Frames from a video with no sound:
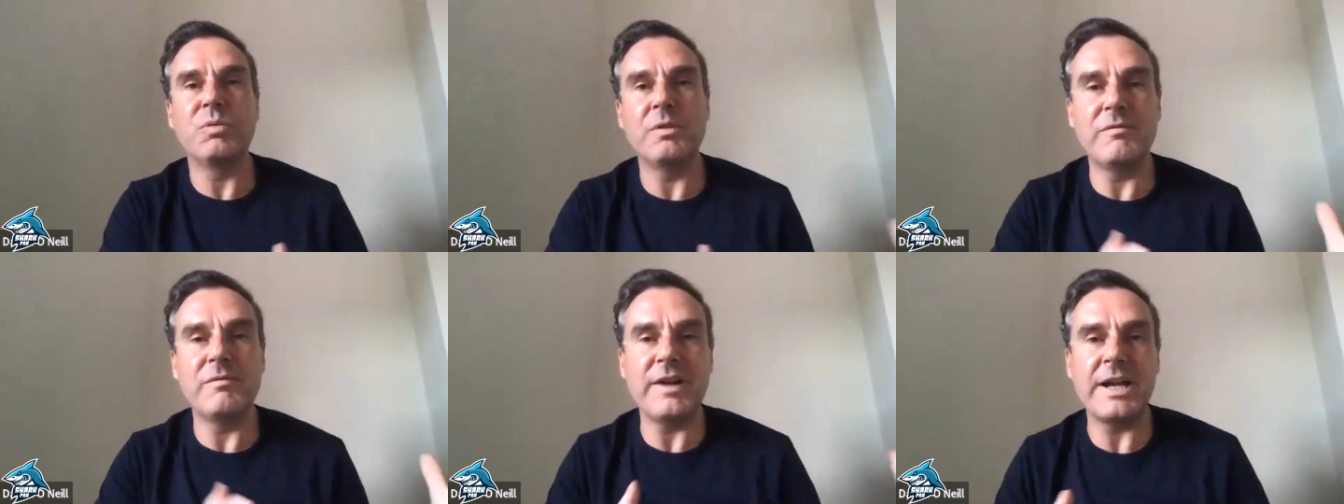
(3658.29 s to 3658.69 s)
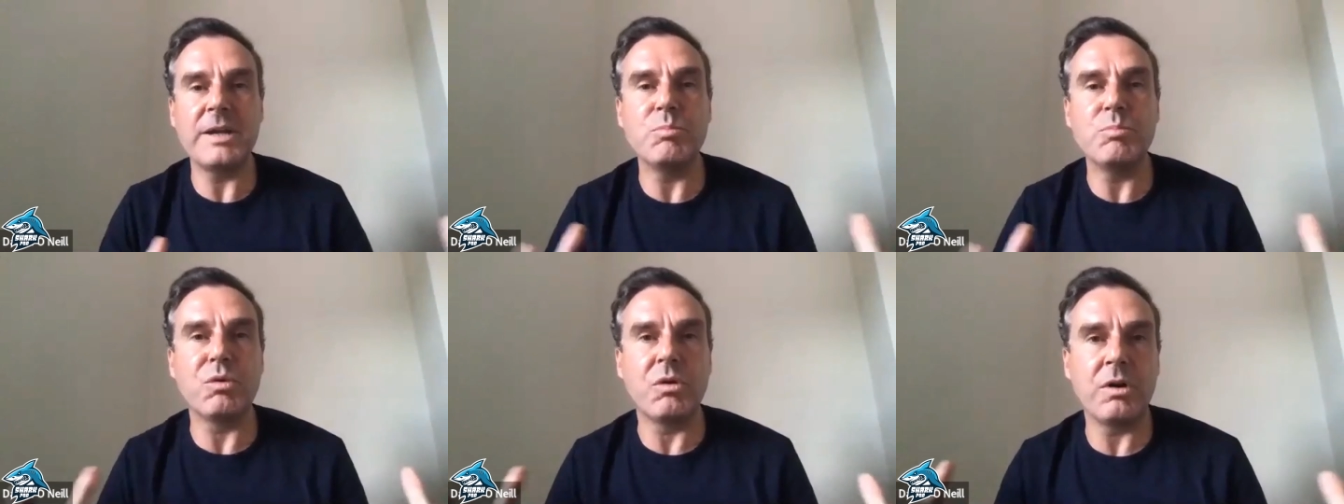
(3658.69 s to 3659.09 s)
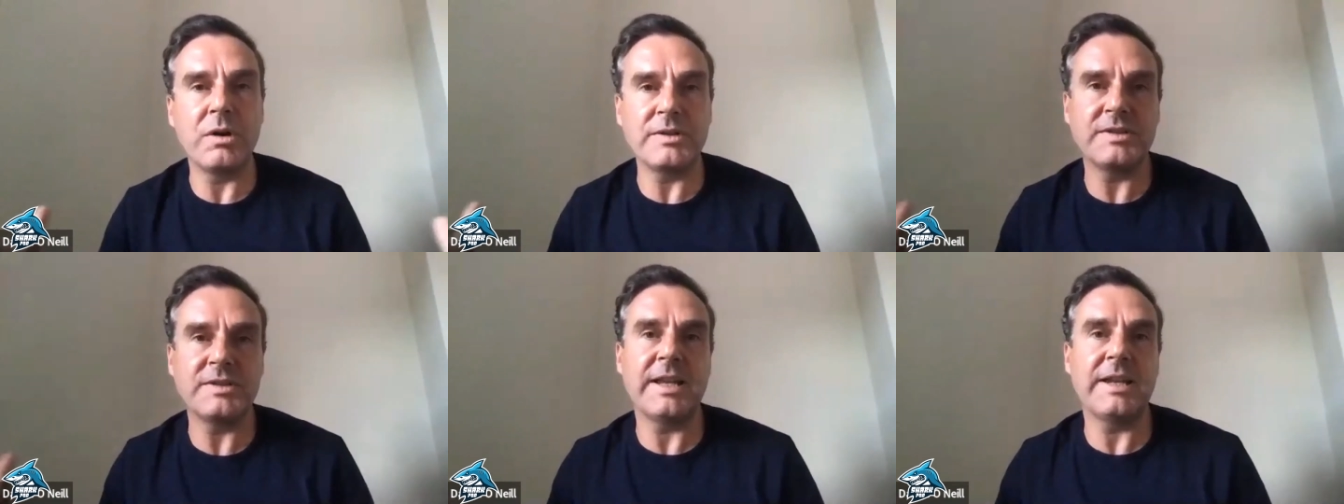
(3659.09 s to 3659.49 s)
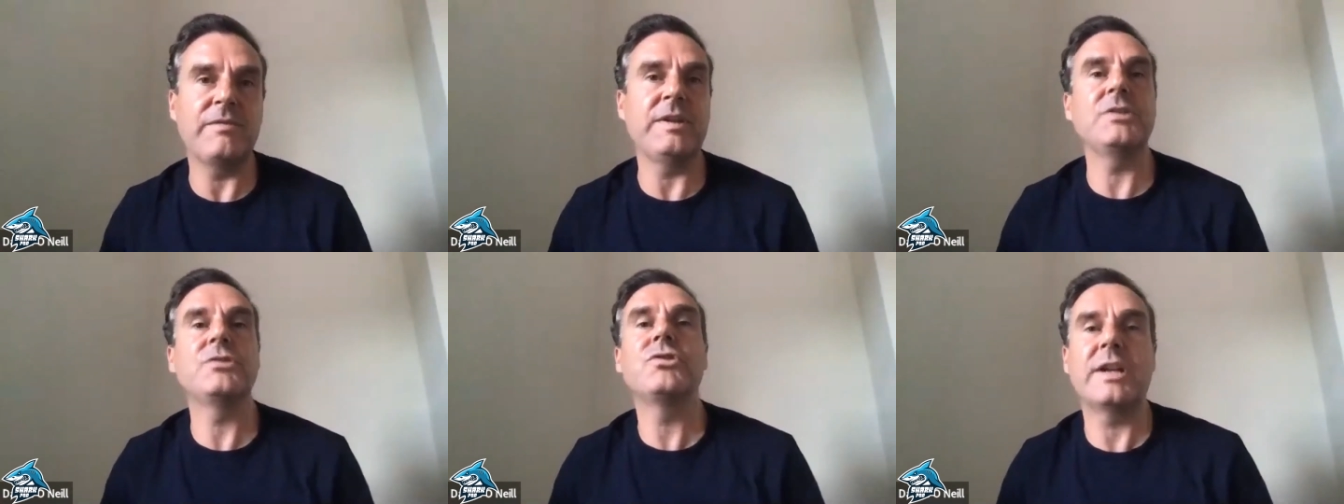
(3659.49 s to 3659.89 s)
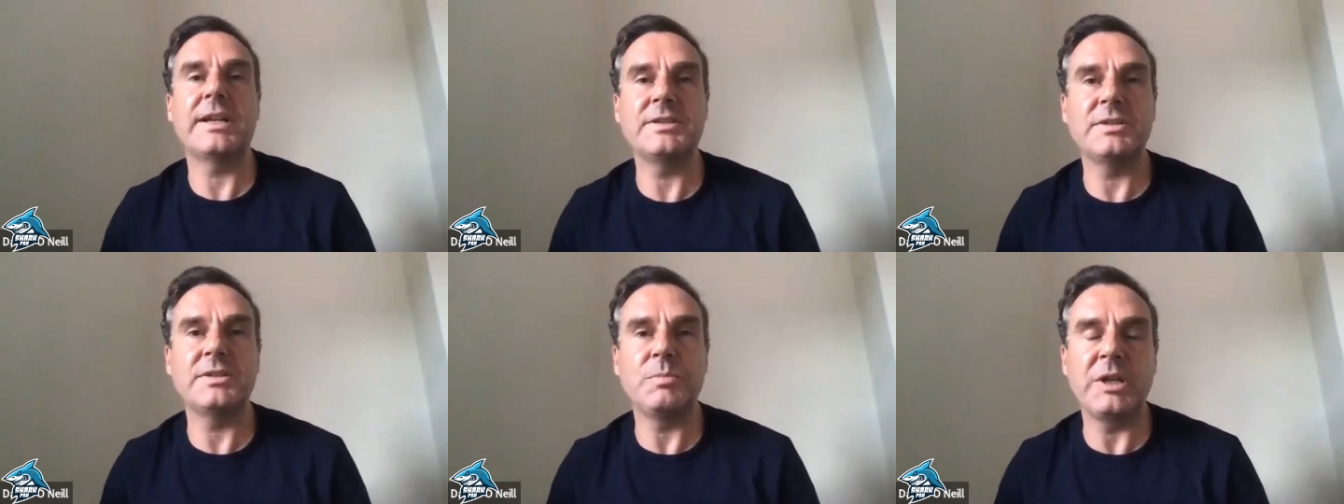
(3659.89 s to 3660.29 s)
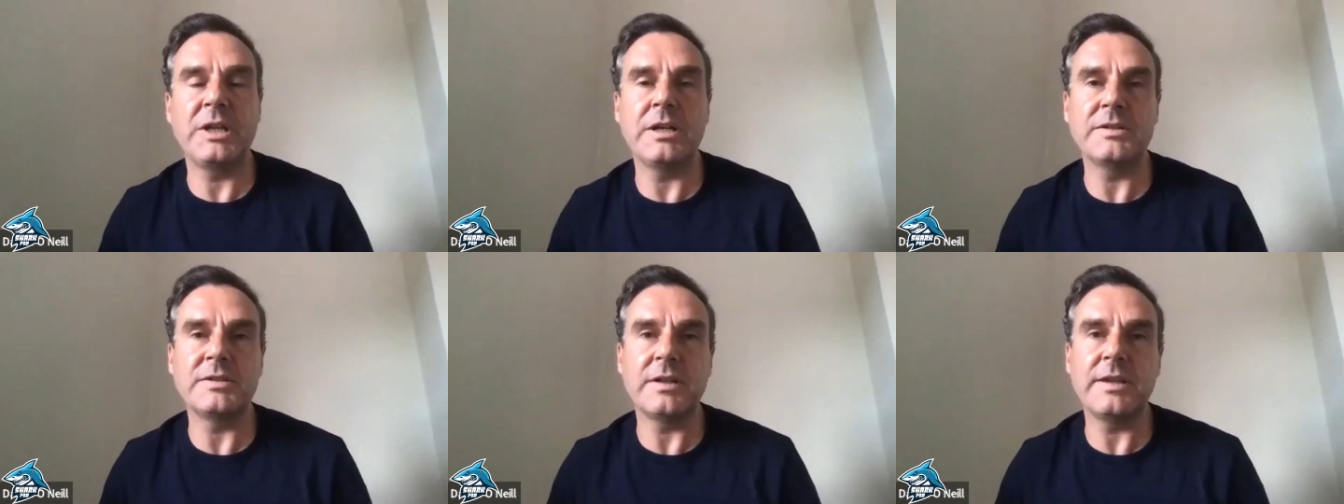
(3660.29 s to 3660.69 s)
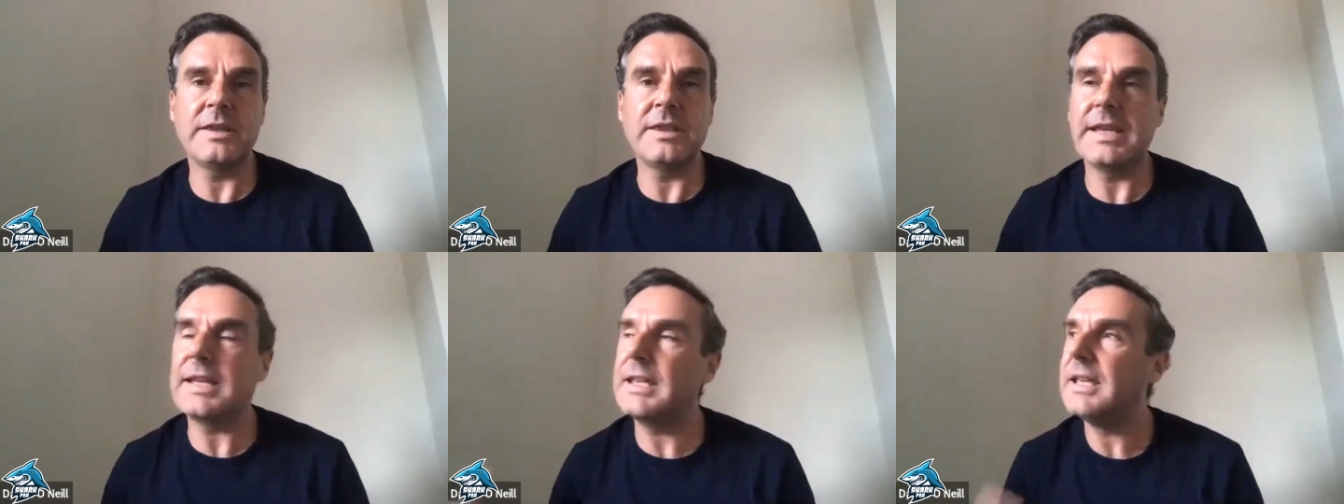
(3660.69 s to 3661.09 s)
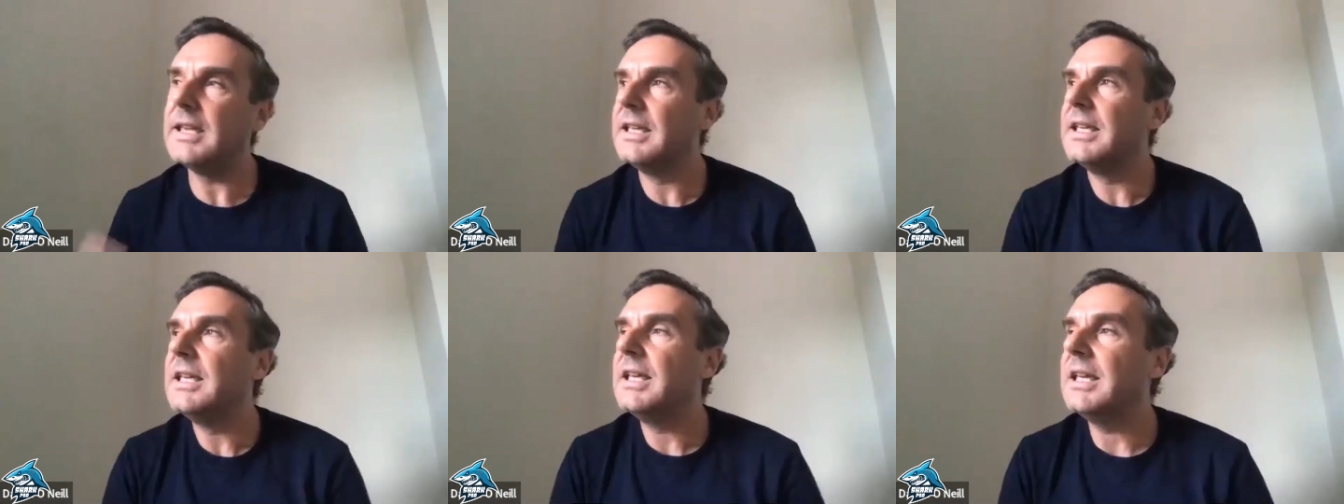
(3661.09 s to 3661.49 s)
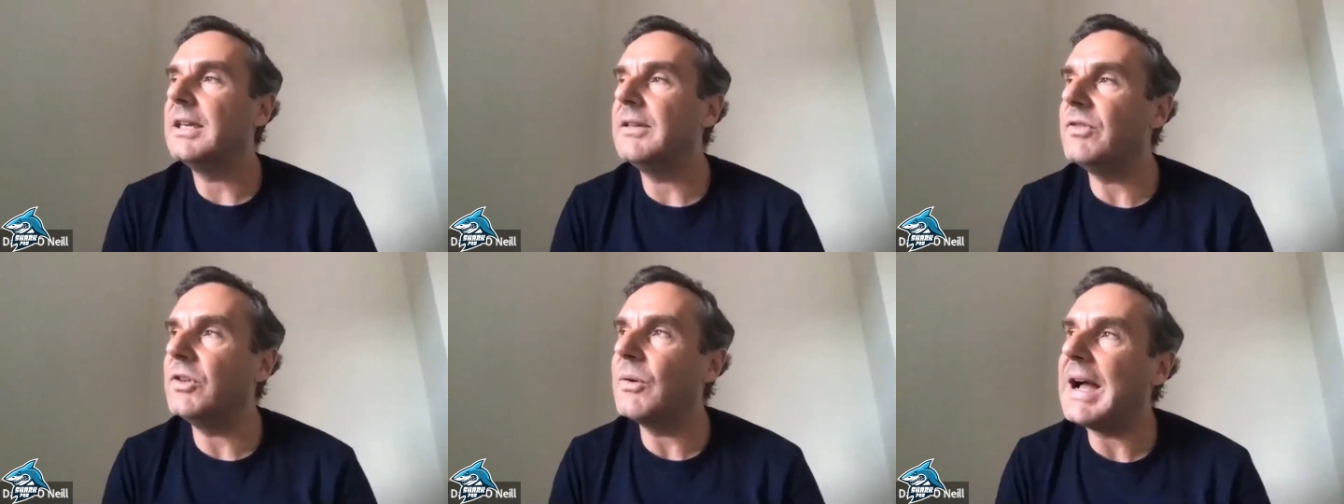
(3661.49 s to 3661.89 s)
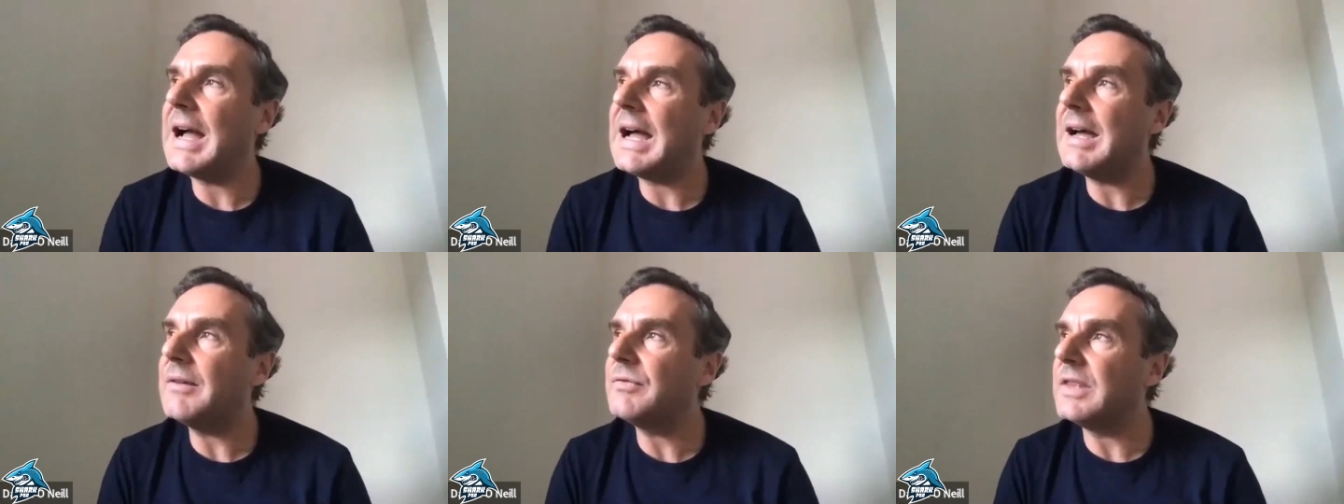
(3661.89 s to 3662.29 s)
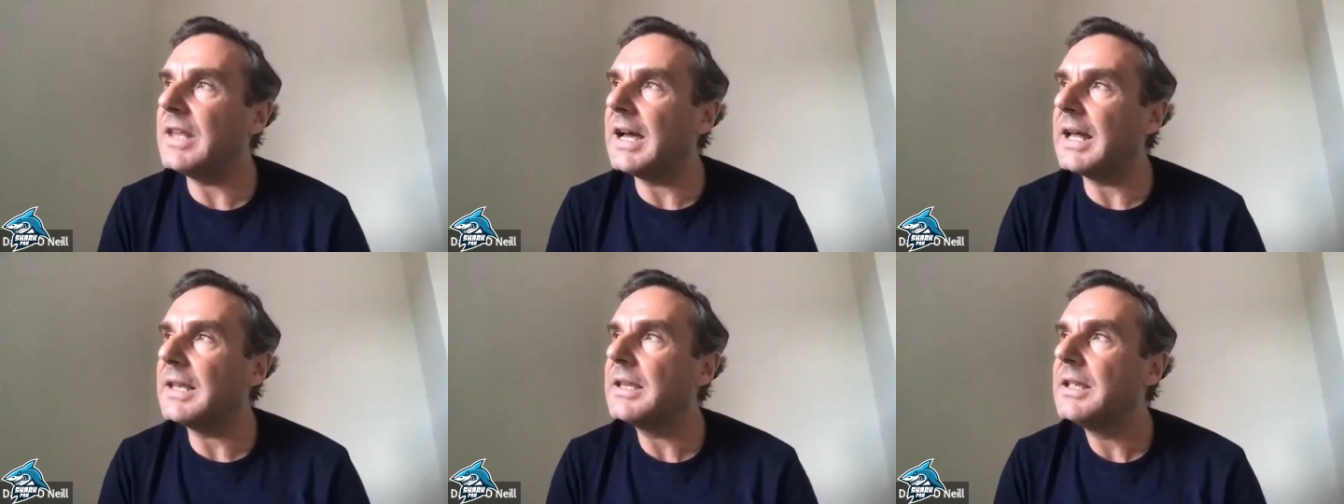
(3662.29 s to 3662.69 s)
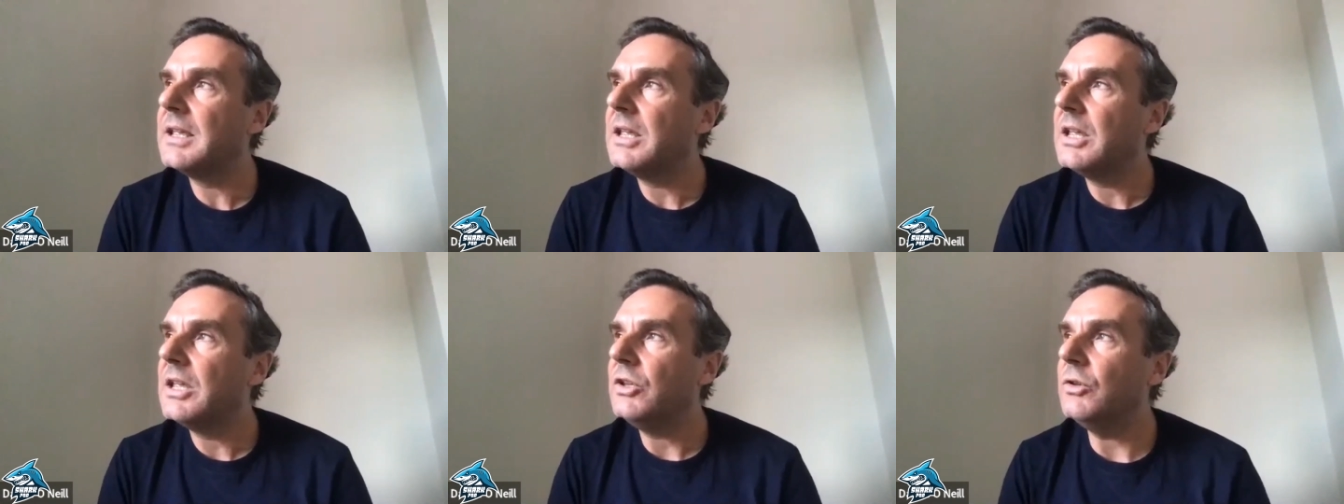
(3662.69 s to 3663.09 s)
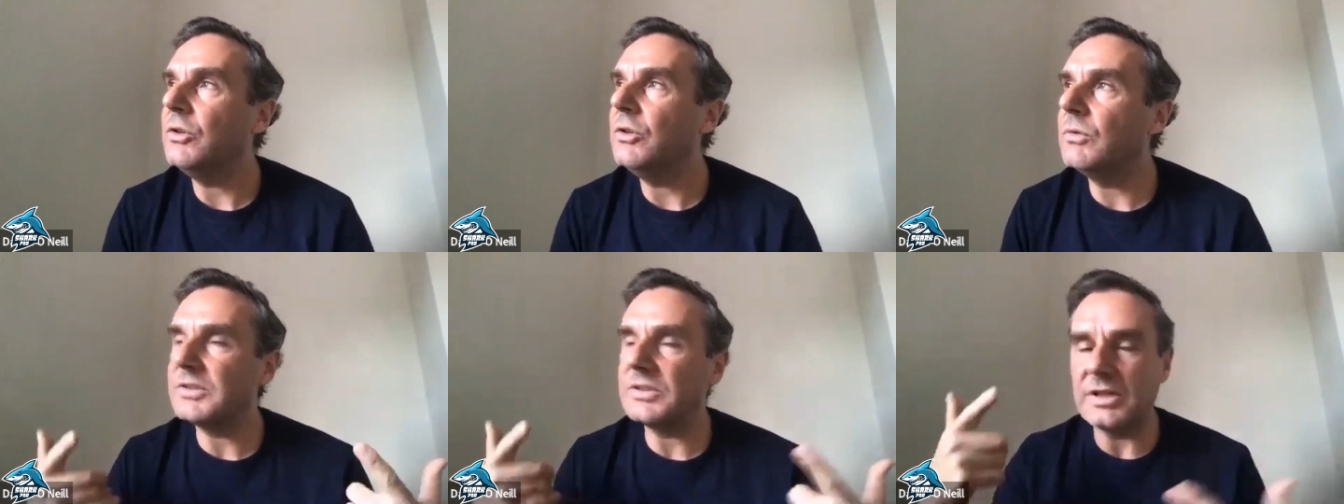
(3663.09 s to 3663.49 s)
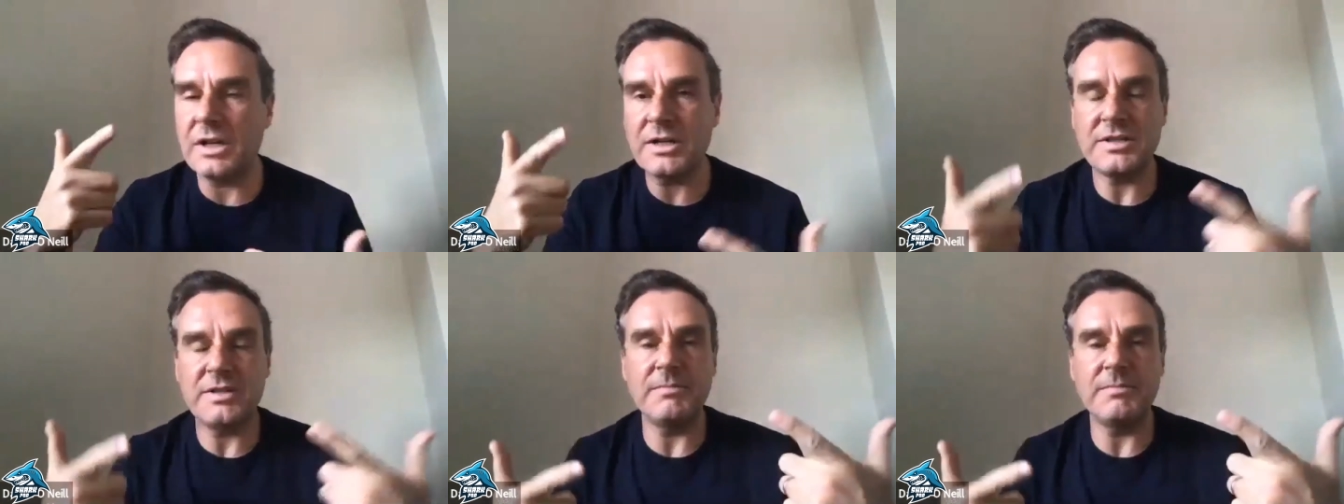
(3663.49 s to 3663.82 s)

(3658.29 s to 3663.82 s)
a very broad set of interests because I think if you have that, you can start to